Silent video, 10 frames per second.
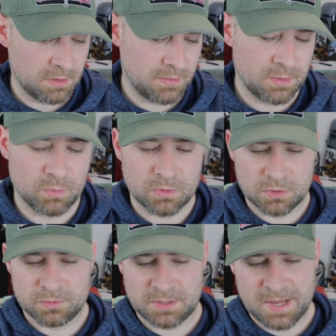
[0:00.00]
and then we'll
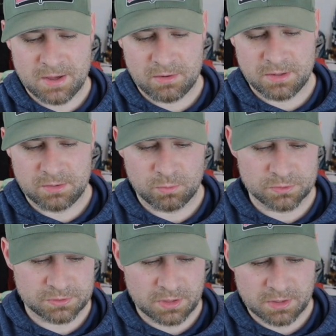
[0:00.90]
glue it down and
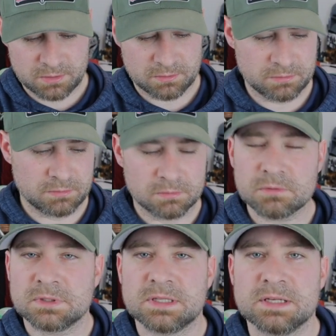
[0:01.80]
we'll start
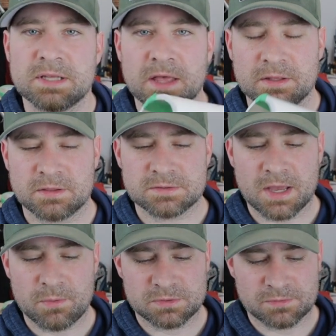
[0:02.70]
detailing this
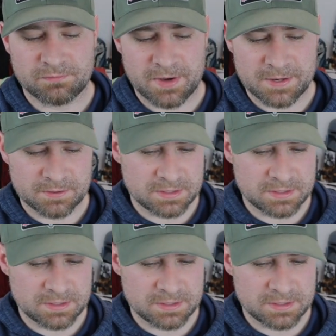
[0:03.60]
out with some finer